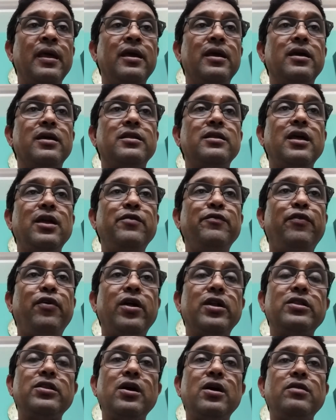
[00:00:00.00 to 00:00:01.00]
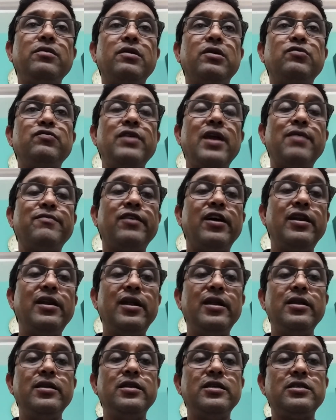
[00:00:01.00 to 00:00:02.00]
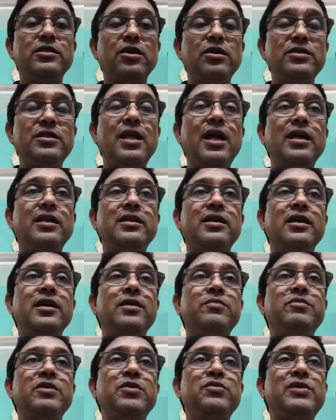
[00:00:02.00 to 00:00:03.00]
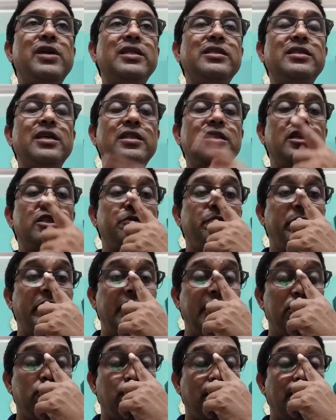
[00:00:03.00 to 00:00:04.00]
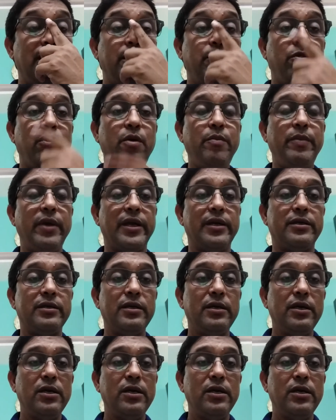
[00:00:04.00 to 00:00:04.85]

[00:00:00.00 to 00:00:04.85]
Then further we have already discussed that you can say the spiritual development.